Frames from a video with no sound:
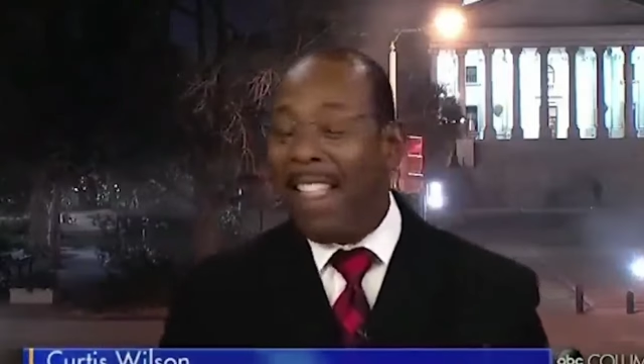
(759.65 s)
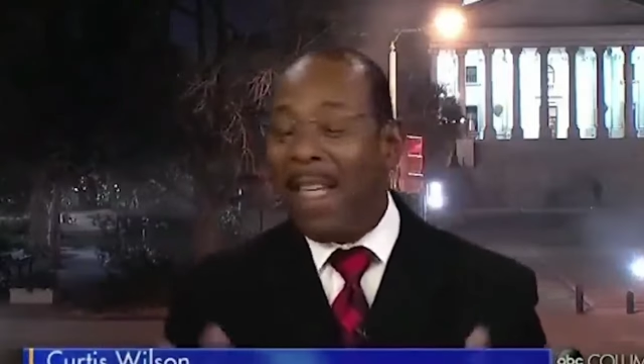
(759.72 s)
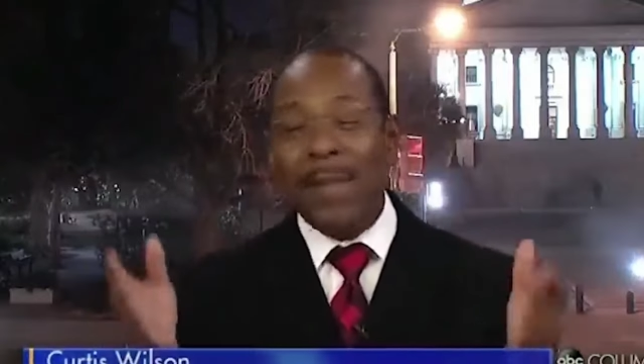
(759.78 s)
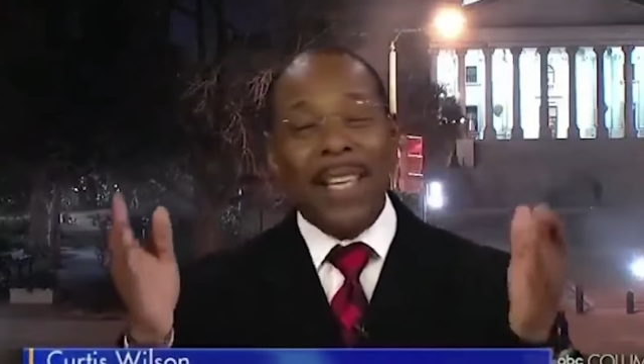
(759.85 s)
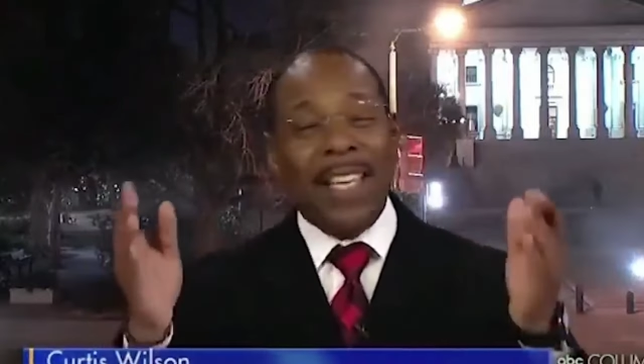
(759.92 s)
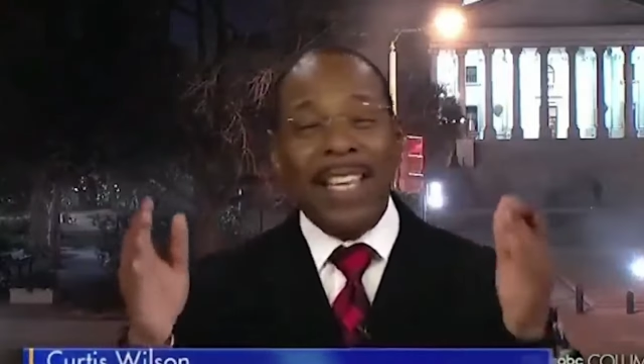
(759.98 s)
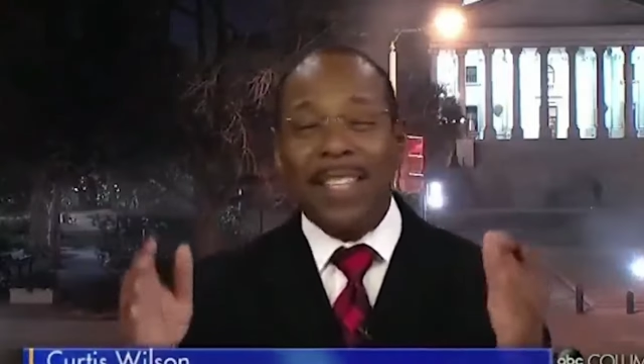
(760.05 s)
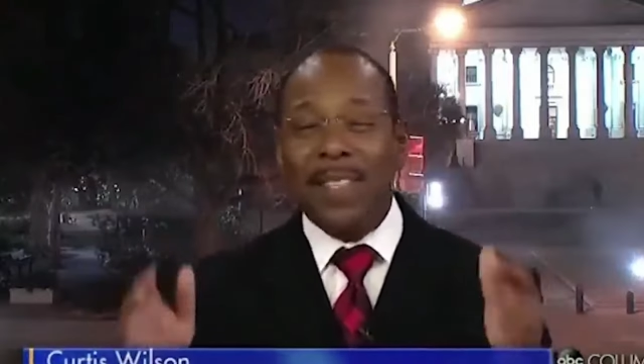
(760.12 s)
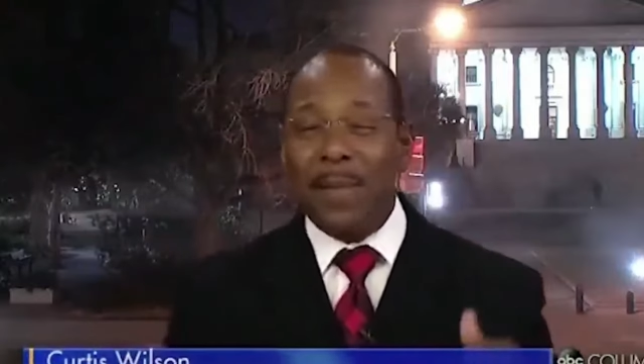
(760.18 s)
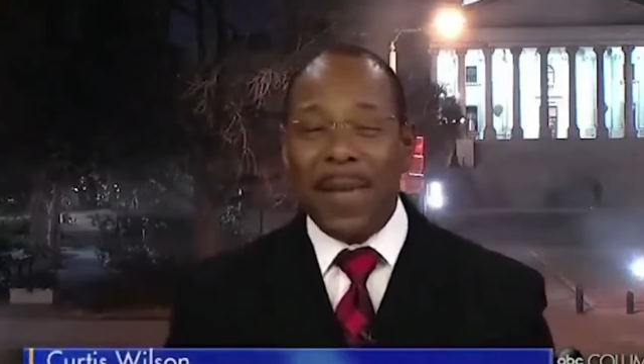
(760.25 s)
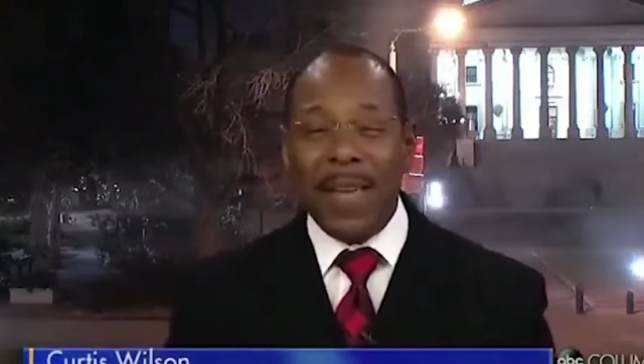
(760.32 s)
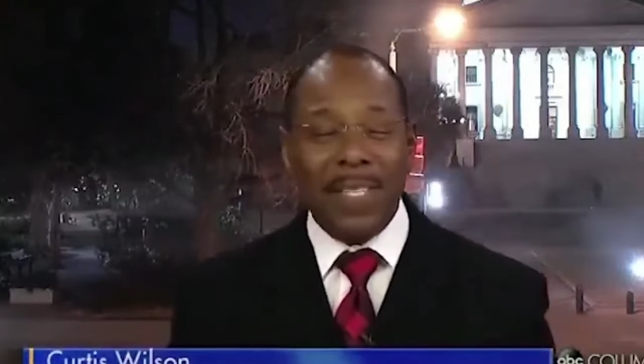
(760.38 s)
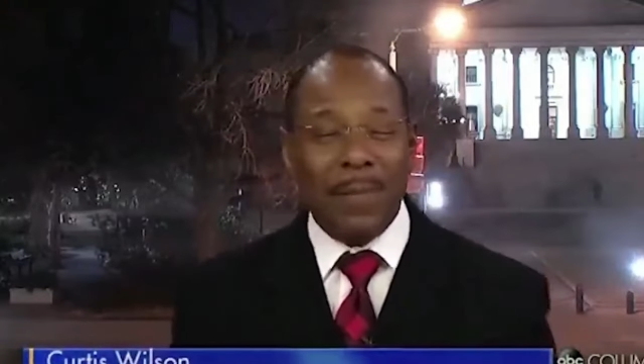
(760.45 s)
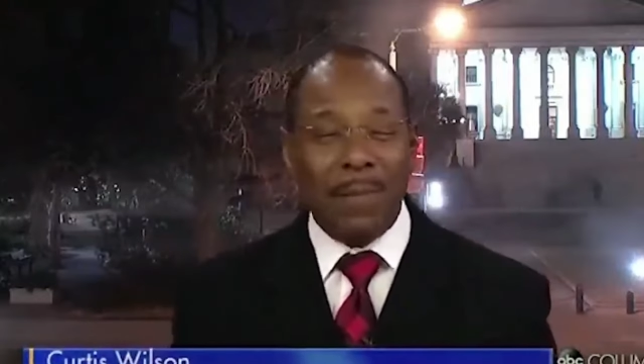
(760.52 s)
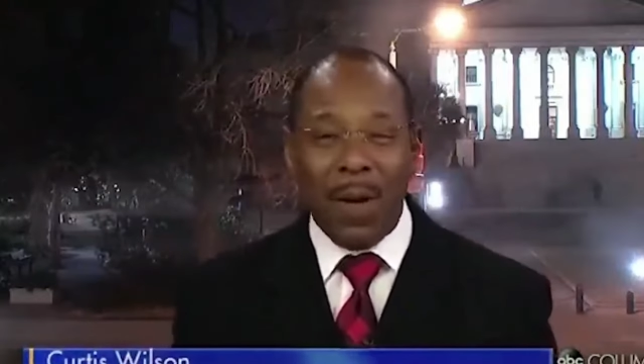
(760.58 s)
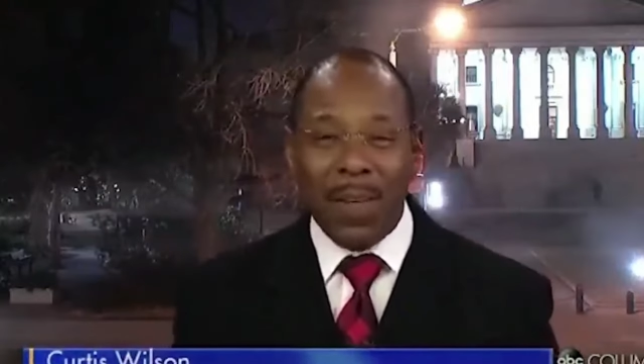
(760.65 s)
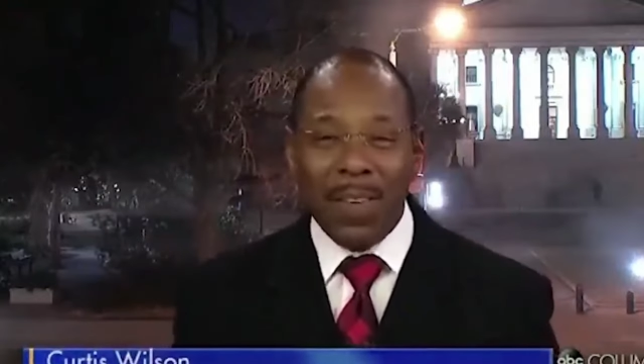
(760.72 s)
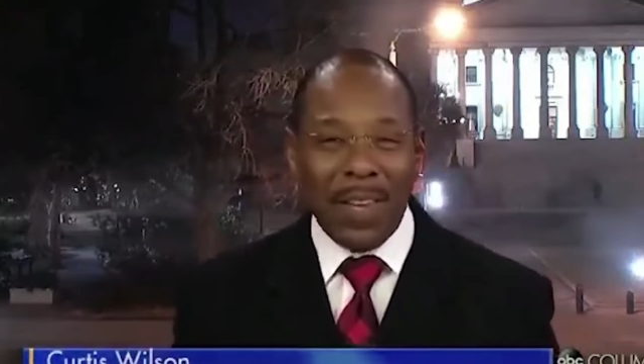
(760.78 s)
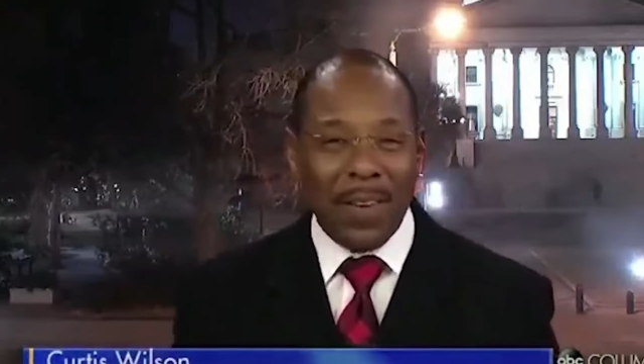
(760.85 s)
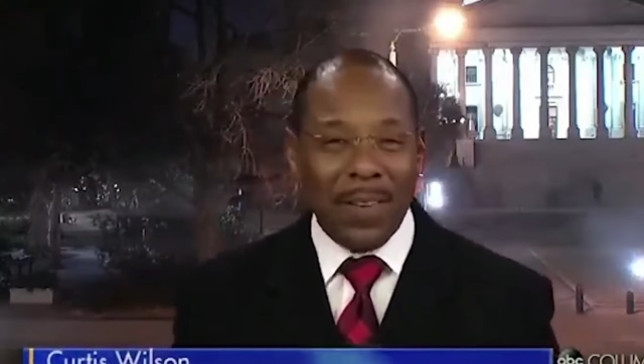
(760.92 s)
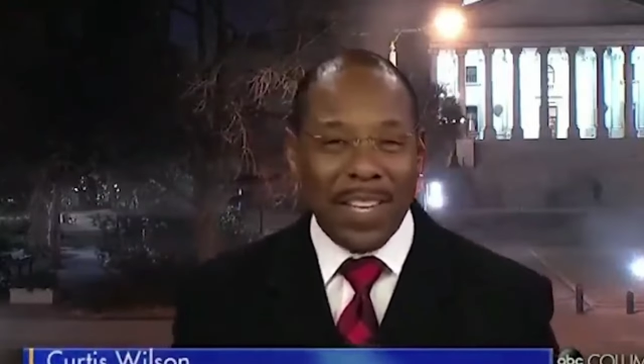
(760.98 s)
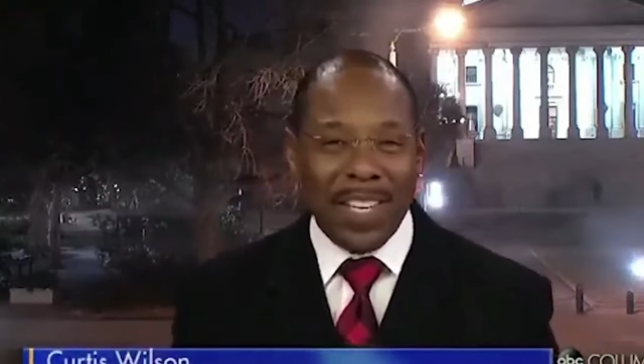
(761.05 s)
Let me kick the baseball.
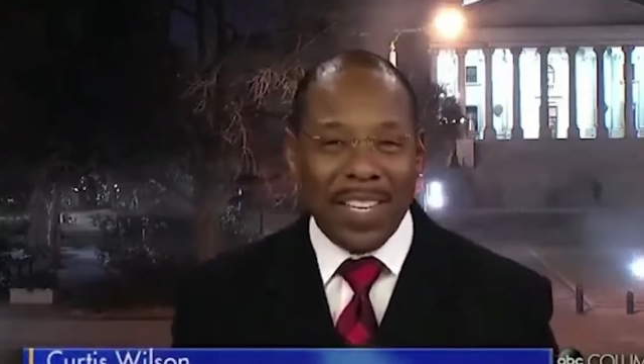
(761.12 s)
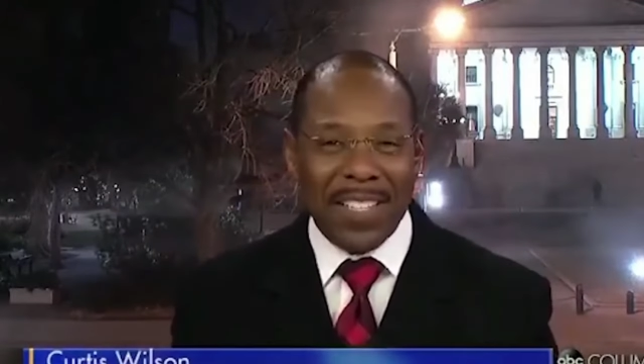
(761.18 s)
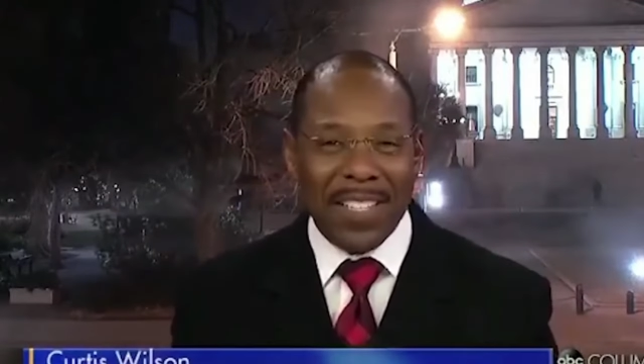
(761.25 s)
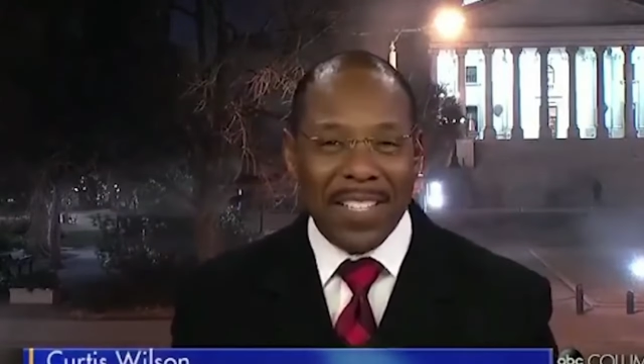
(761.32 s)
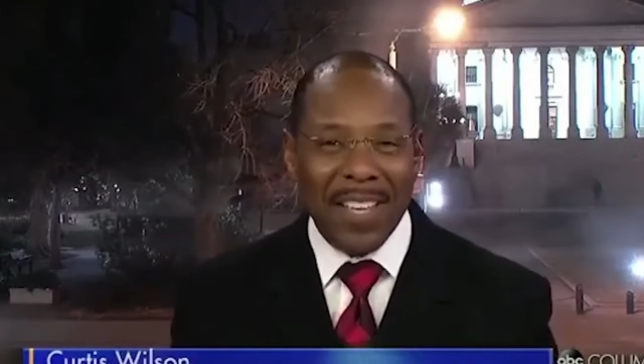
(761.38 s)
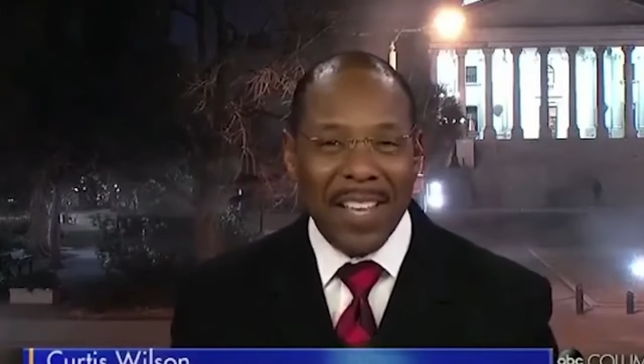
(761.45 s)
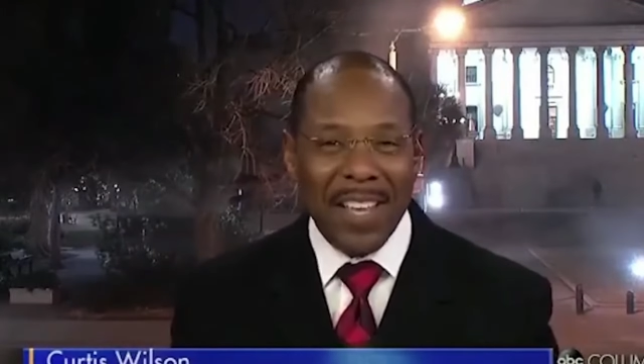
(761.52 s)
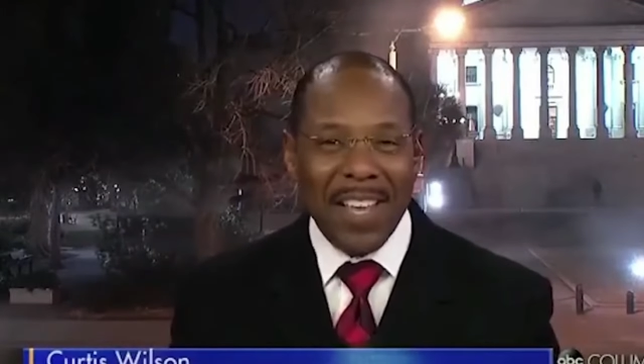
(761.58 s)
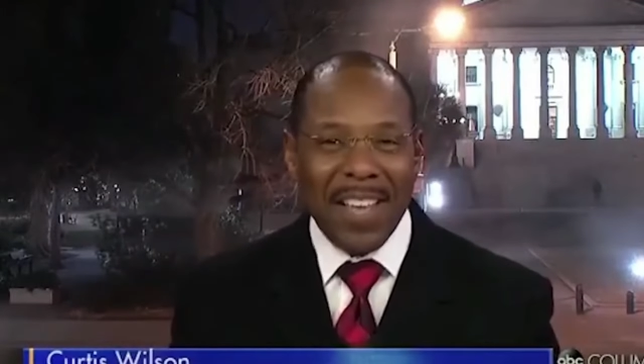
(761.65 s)
There it is.